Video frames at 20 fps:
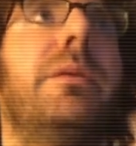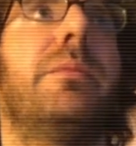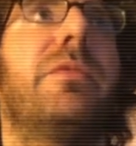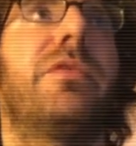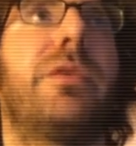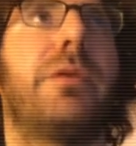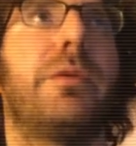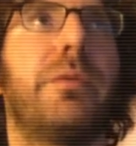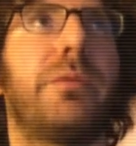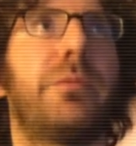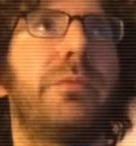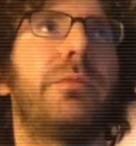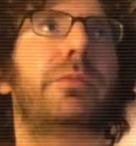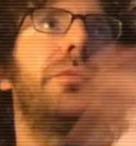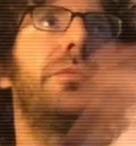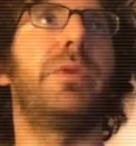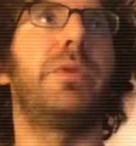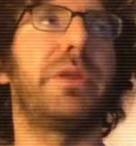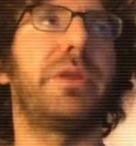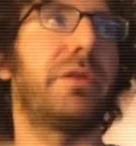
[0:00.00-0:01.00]
for
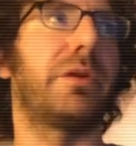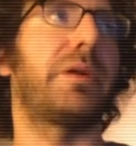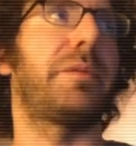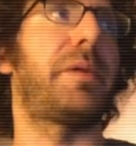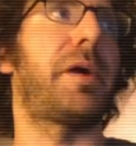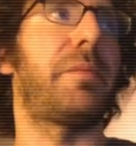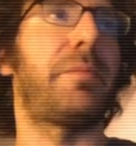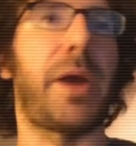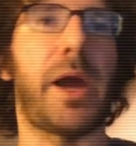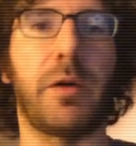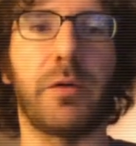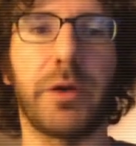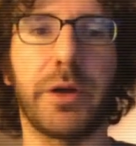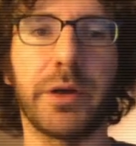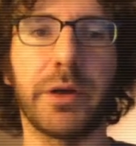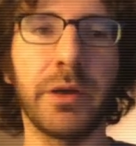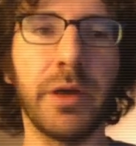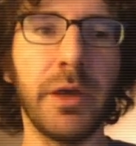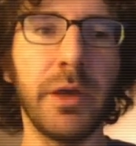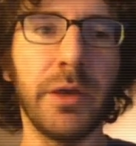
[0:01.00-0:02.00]
when we look about
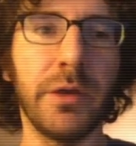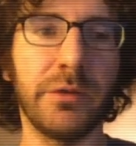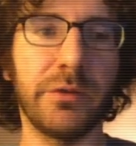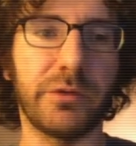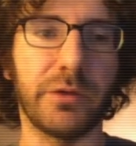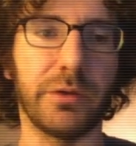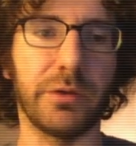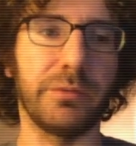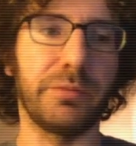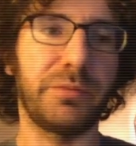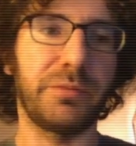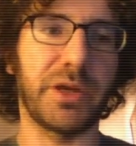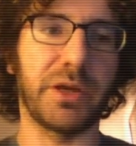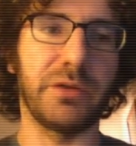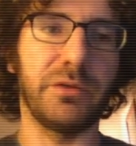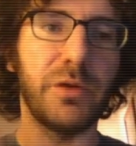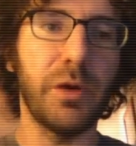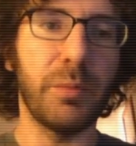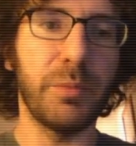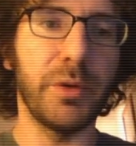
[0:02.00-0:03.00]
powering. So think
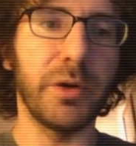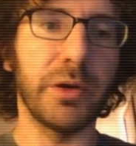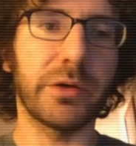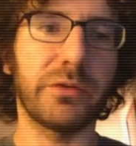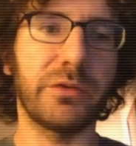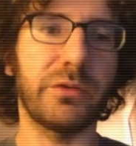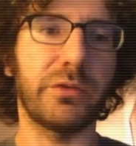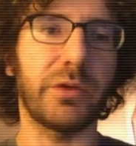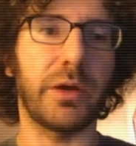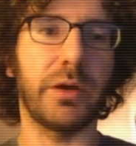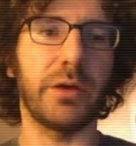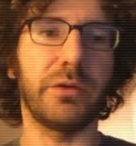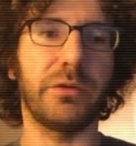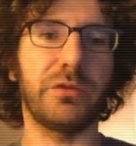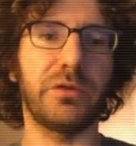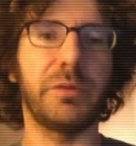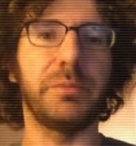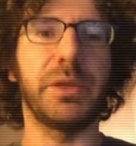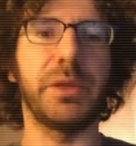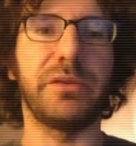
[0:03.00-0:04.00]
notebooks,
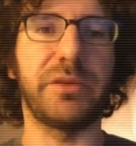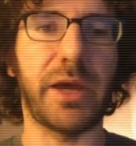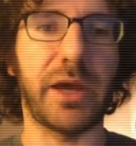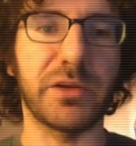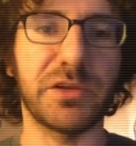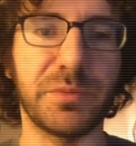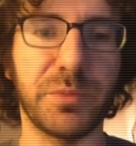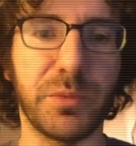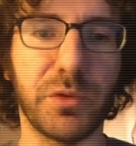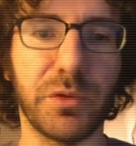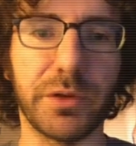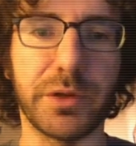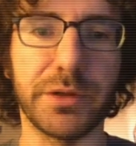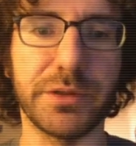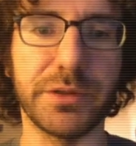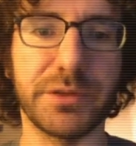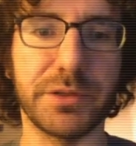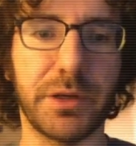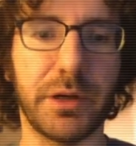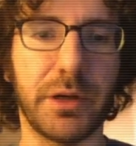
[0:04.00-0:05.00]
Streamlit dashboards,